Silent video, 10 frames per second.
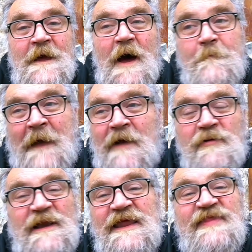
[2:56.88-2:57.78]

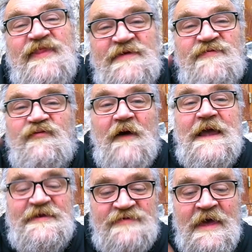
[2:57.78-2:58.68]
Apparently this
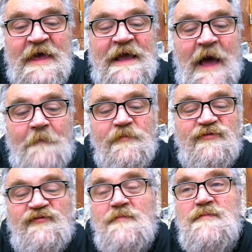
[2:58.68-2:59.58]
phrase comes
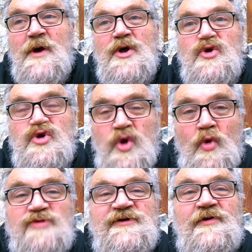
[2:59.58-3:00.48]
from
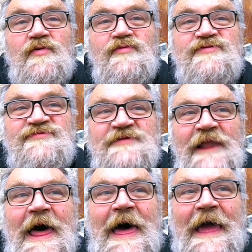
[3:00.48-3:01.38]
nautical
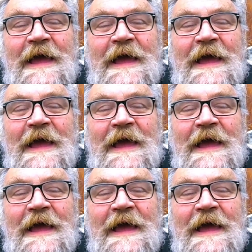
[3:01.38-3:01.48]
slang,